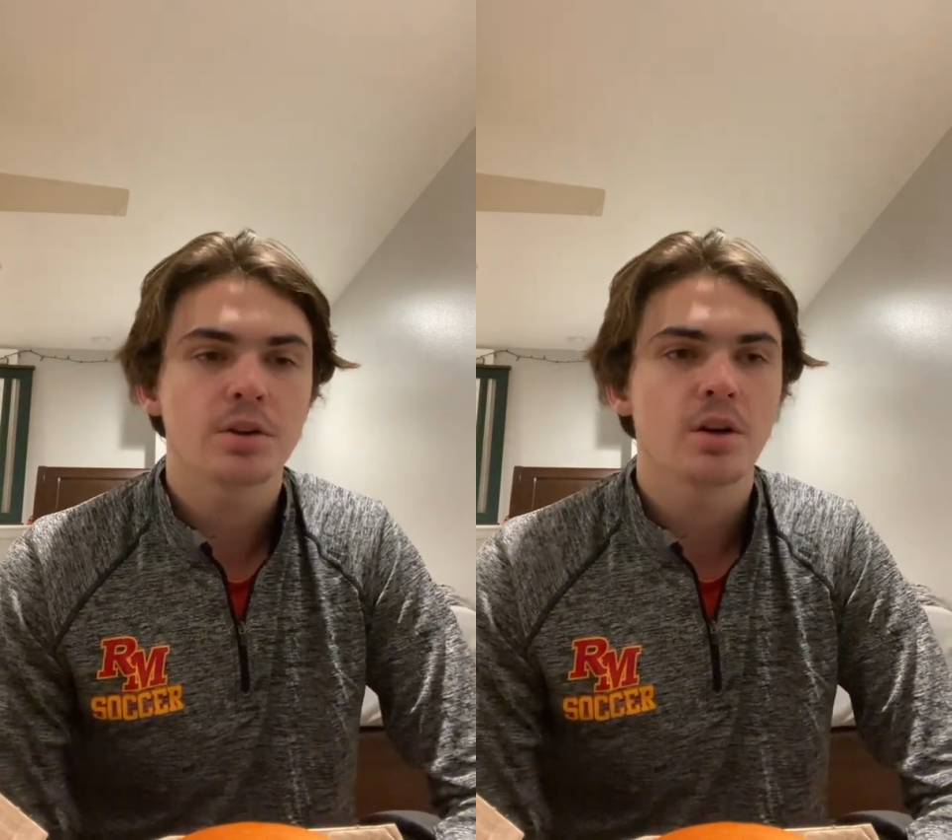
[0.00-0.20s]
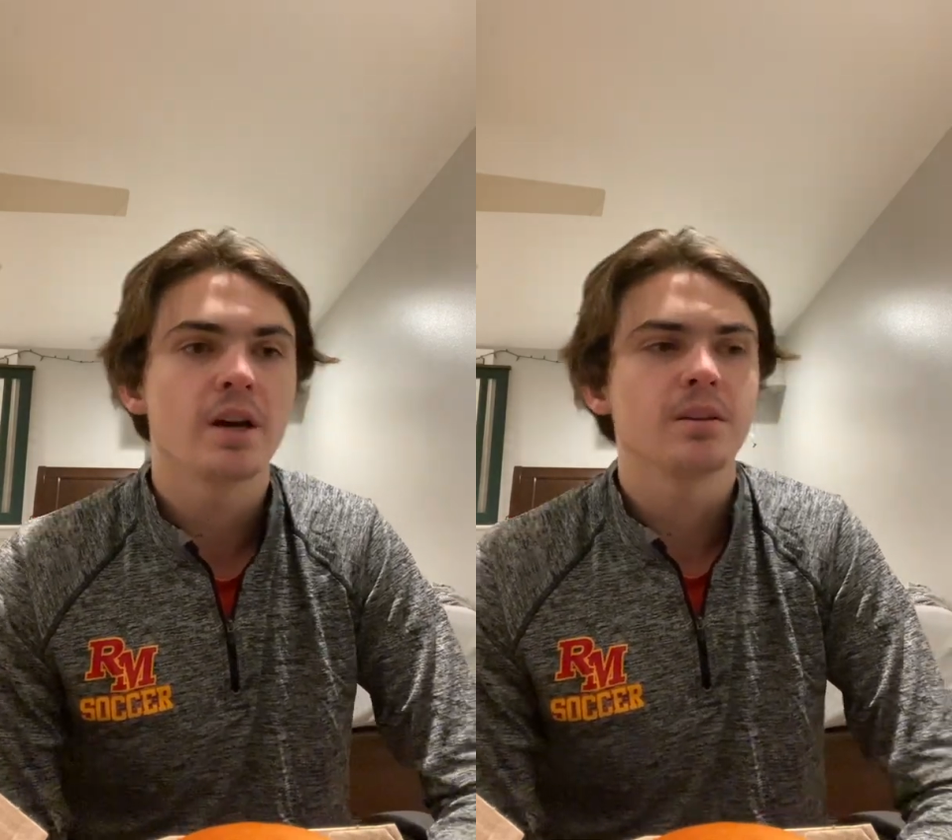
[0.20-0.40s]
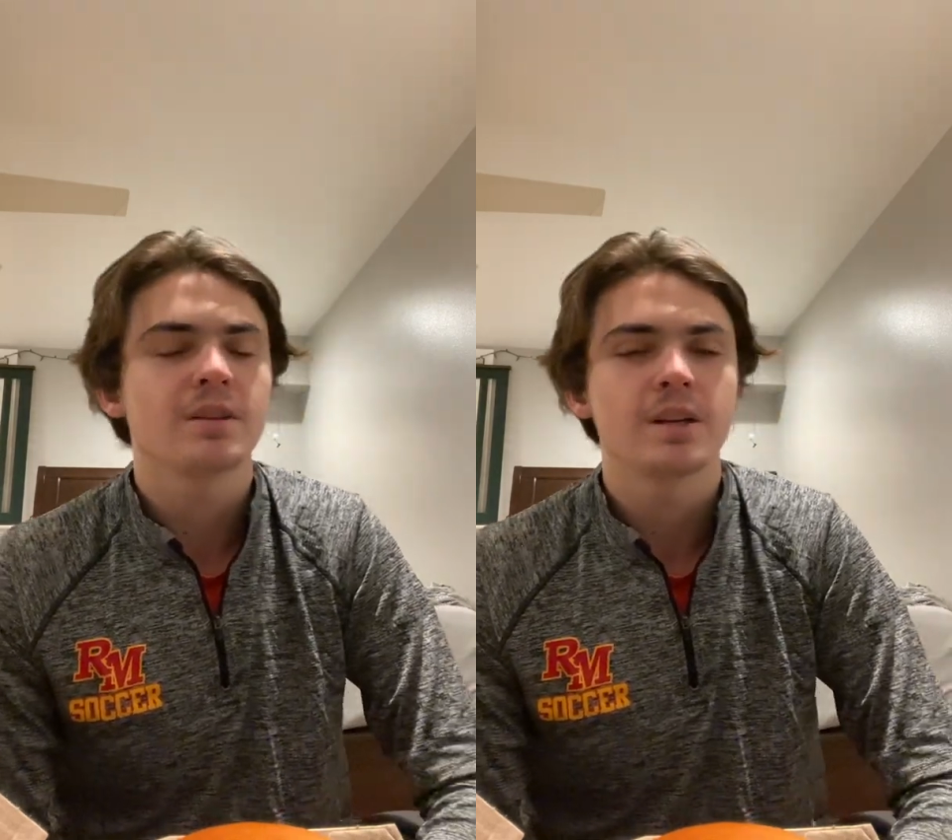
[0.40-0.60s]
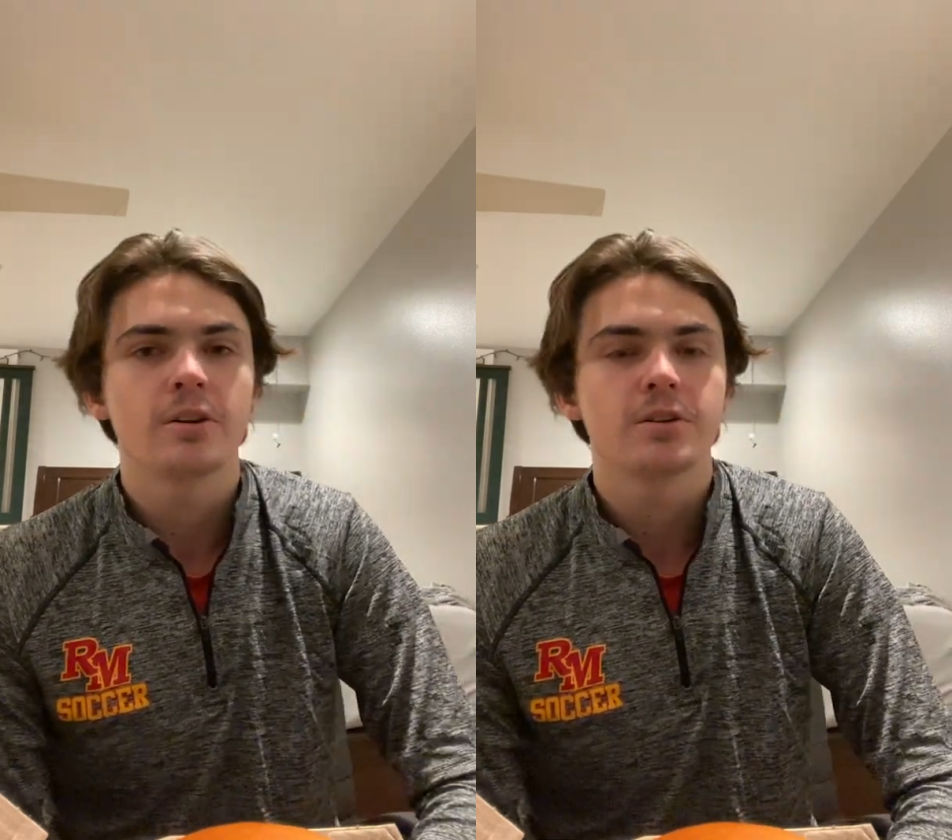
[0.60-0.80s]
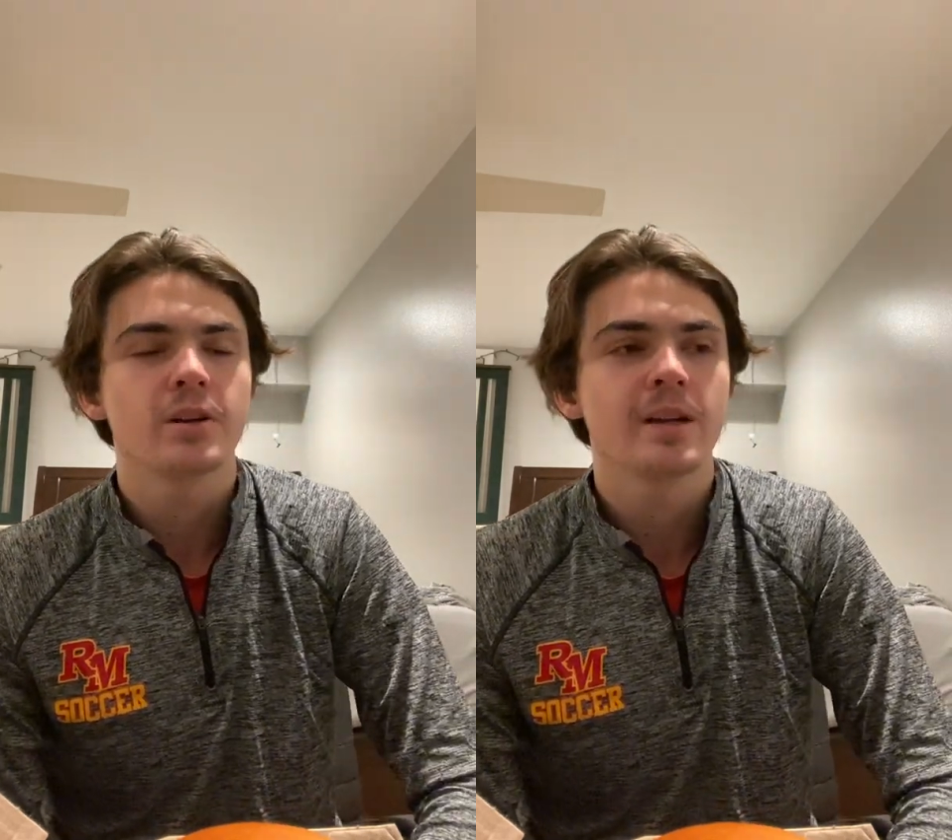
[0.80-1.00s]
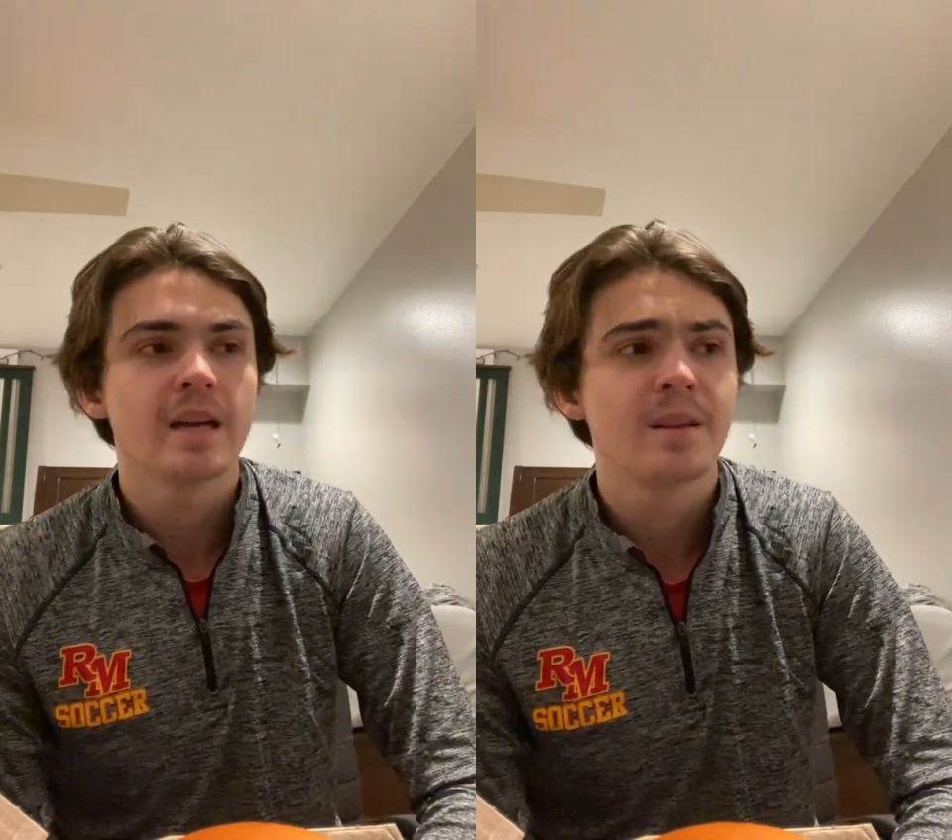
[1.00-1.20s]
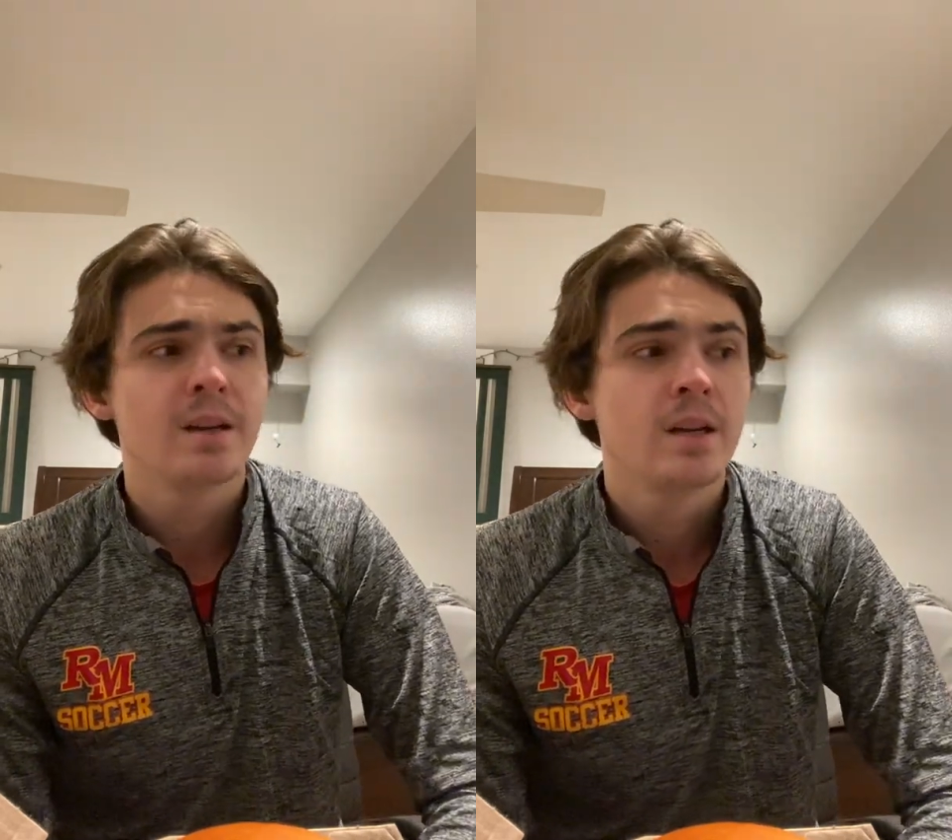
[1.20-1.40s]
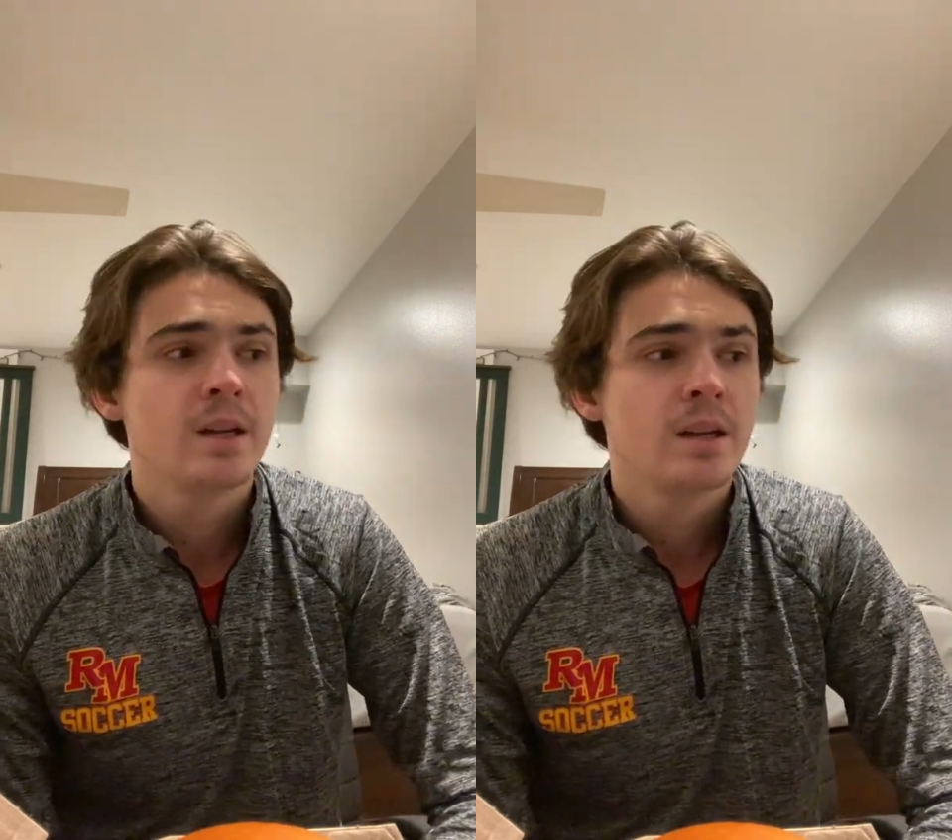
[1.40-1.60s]
so I don't think I'll try that.
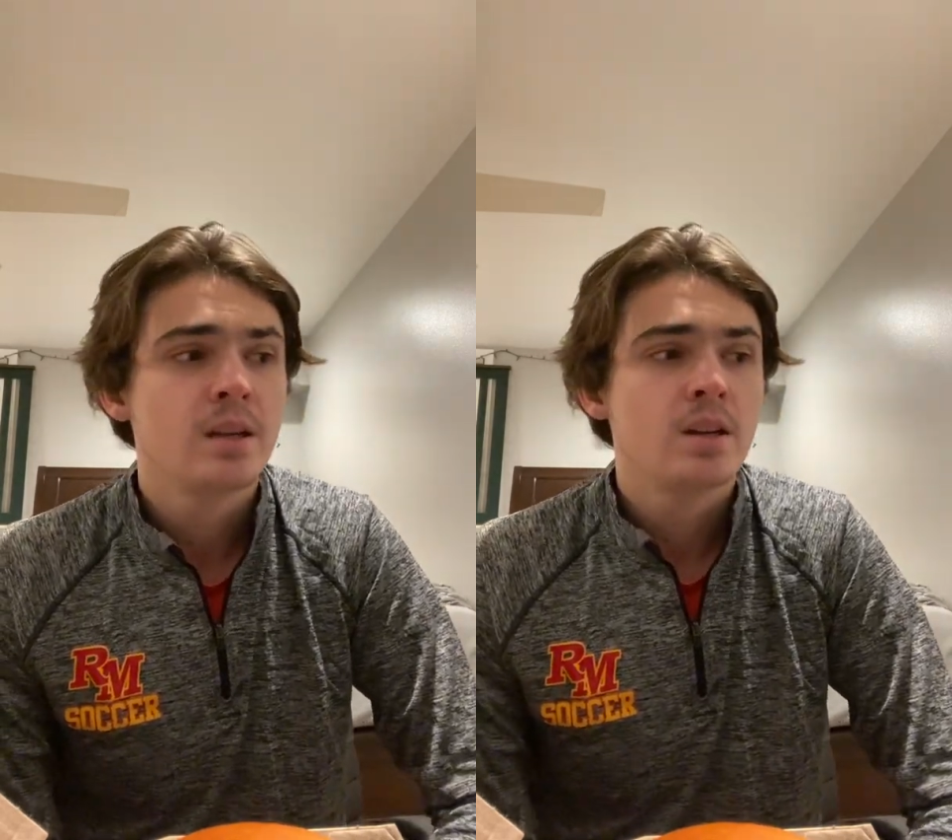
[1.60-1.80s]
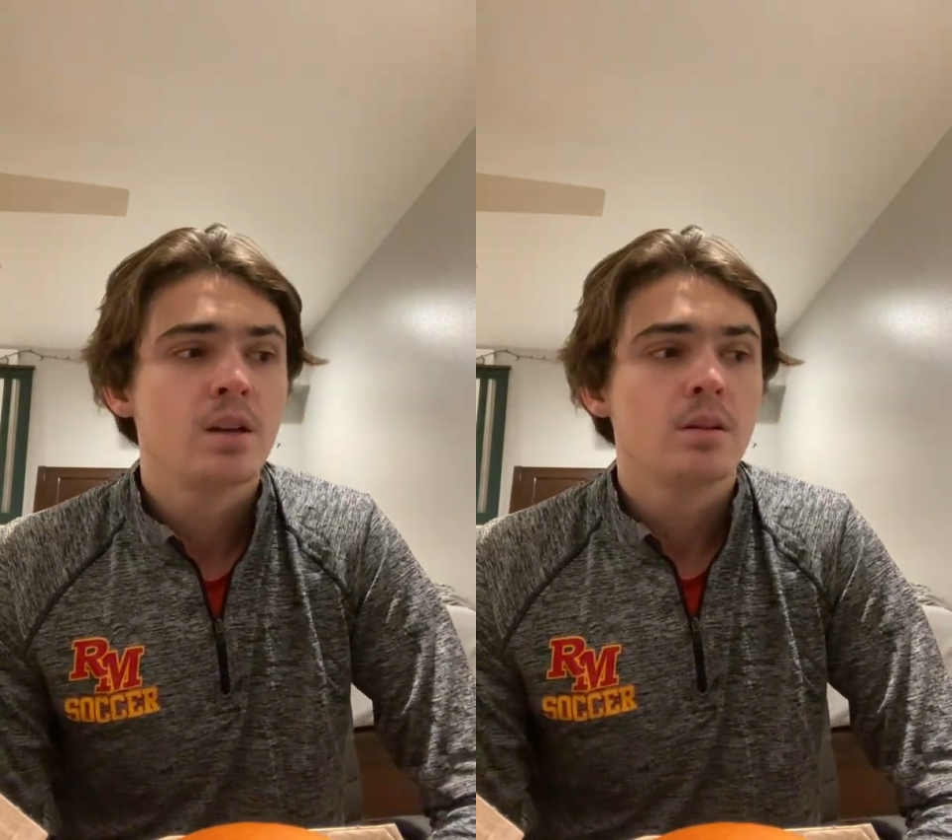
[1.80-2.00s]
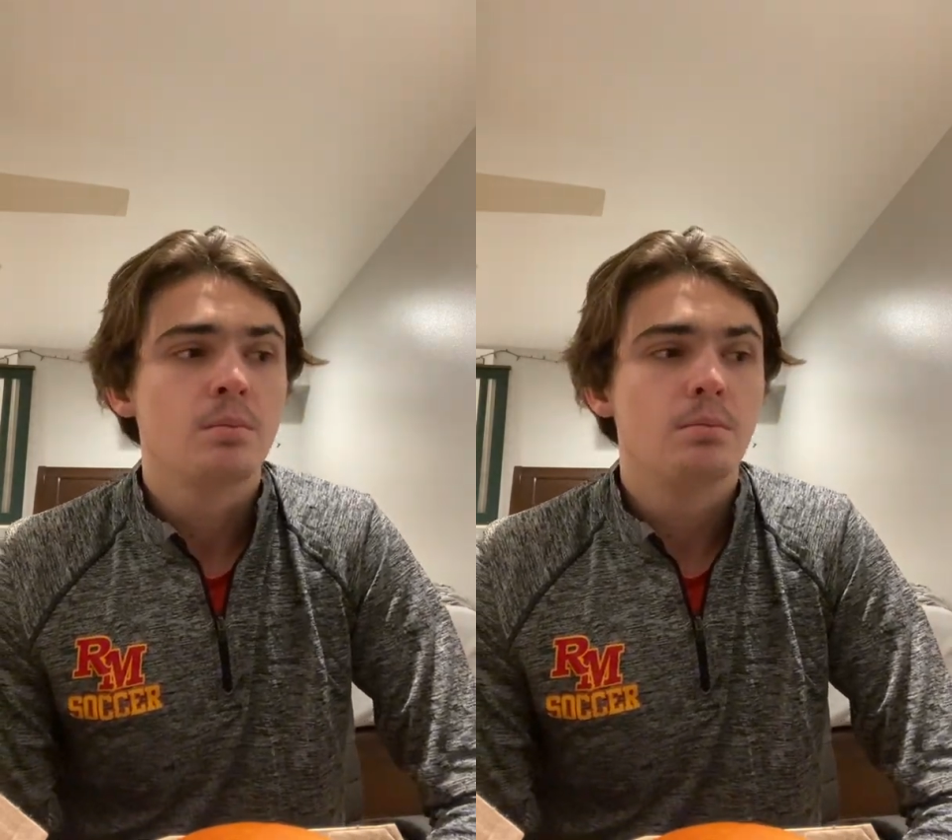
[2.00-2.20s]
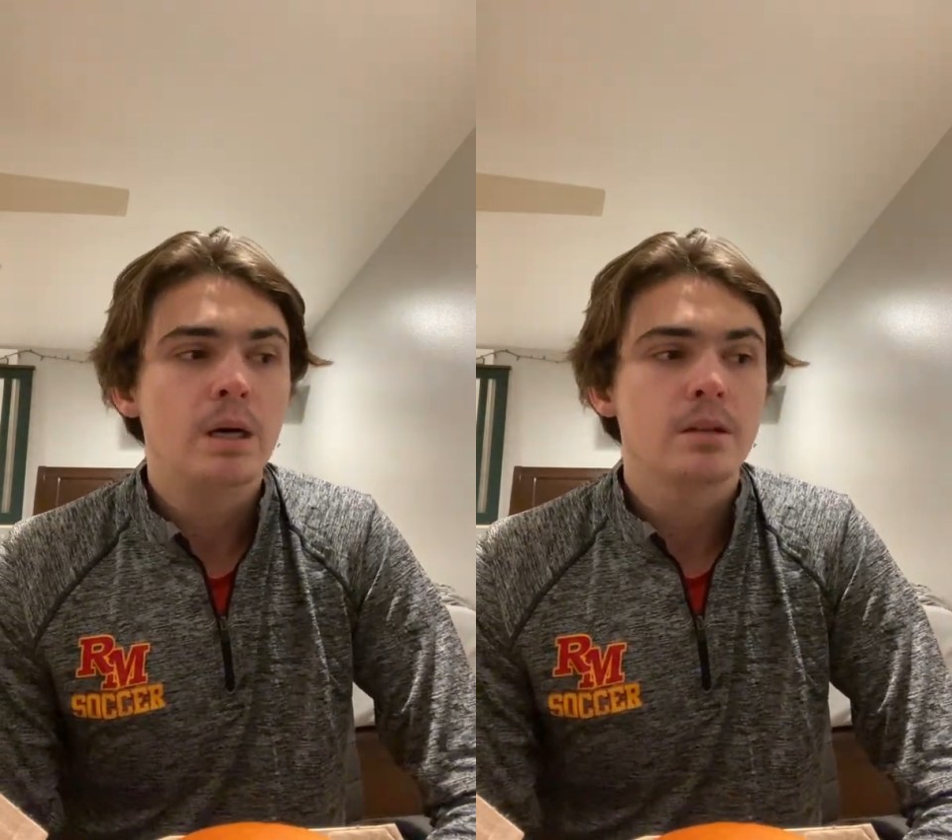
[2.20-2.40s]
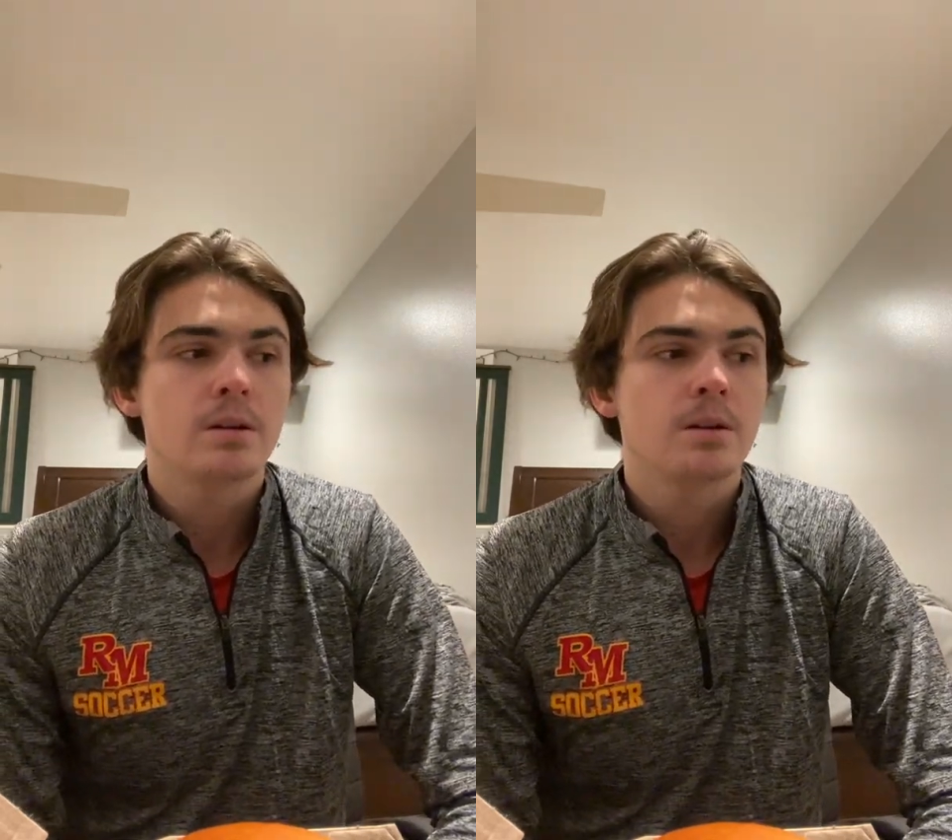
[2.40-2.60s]
But